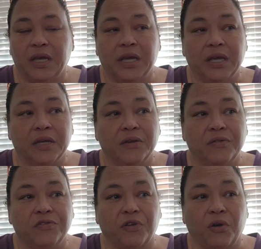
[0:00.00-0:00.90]
And
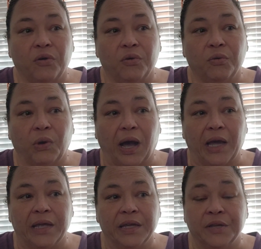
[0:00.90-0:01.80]
so I
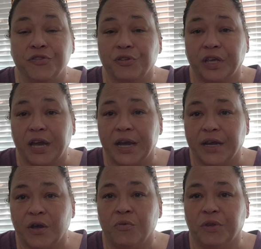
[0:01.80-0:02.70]
had
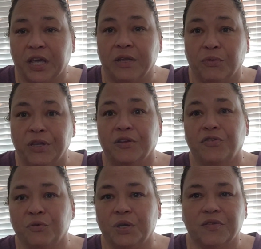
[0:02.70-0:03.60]
hoped that within
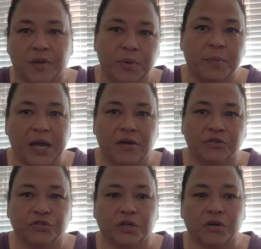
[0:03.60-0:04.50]
2 weeks I'd be back on
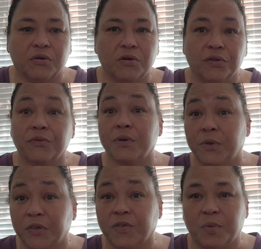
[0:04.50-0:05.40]
trail. 3
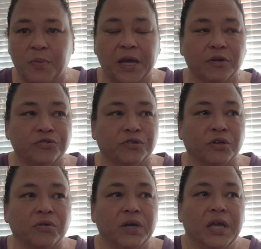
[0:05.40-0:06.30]
weeks I'd be back on
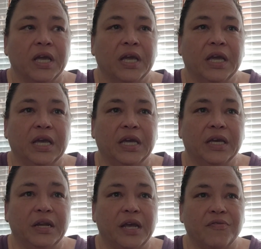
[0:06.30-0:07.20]
trail.
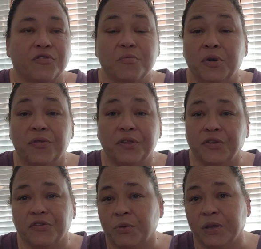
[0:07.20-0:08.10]
And after a month, and
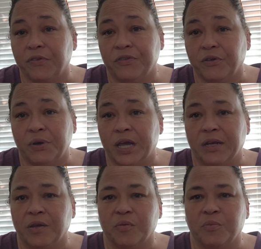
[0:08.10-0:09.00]
the swelling still
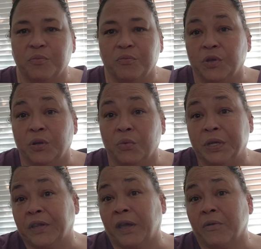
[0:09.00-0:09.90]
hadn't
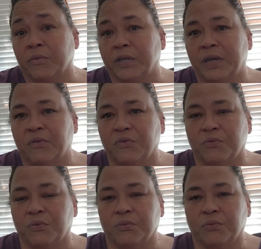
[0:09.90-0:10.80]
went down.
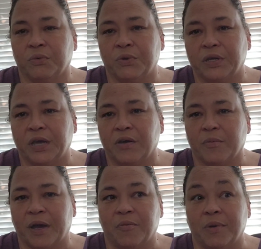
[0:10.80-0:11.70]
It went down
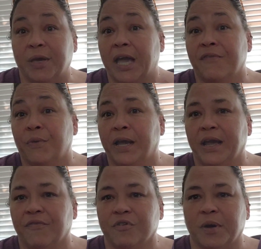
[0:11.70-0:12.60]
about maybe
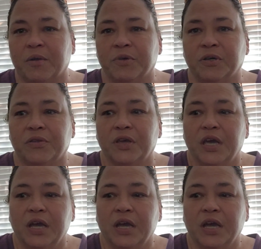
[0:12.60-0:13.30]
halfway after about a month.